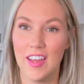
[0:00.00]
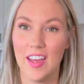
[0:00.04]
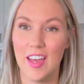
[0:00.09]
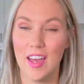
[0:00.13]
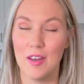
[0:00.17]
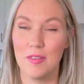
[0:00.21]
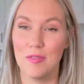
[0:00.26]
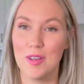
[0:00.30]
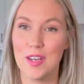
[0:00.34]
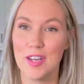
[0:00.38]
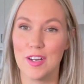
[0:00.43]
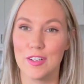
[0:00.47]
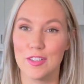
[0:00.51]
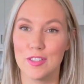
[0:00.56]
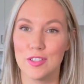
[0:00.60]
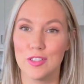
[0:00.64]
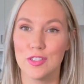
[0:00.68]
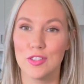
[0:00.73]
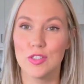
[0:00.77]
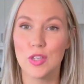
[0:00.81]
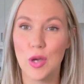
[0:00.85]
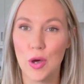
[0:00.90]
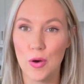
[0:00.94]
and we are
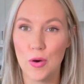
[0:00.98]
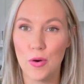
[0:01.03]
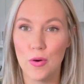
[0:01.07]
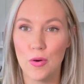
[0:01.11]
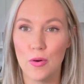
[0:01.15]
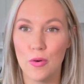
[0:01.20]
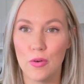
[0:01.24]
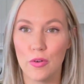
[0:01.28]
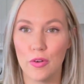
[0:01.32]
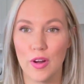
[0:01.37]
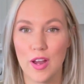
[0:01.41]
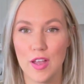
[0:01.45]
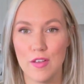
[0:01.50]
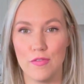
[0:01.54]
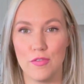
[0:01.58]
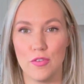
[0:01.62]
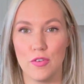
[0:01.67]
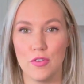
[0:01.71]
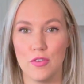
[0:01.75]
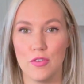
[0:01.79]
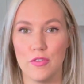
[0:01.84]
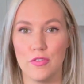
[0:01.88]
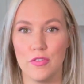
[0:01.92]
so
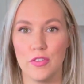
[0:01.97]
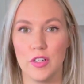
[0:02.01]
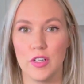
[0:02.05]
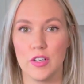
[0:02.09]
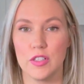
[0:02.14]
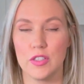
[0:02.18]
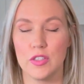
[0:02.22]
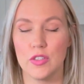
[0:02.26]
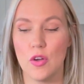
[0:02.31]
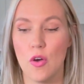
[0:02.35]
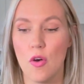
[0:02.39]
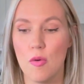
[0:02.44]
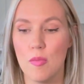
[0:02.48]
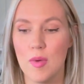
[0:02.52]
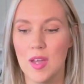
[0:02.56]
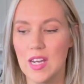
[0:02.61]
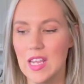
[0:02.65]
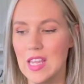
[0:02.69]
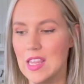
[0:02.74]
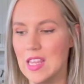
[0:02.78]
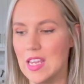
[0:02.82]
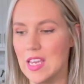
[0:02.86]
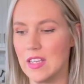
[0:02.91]
grateful for so
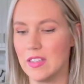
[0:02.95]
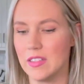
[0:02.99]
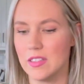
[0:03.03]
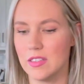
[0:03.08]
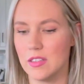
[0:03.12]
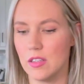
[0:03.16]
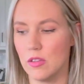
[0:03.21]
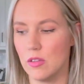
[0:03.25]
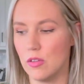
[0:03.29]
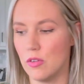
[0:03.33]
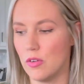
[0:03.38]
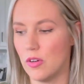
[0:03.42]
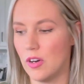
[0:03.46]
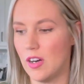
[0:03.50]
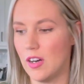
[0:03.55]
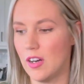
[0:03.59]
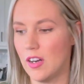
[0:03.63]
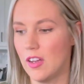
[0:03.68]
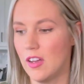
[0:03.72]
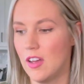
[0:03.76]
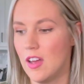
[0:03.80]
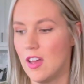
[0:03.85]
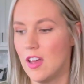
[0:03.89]
many things the
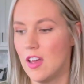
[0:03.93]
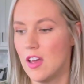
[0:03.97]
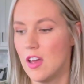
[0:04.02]
Lord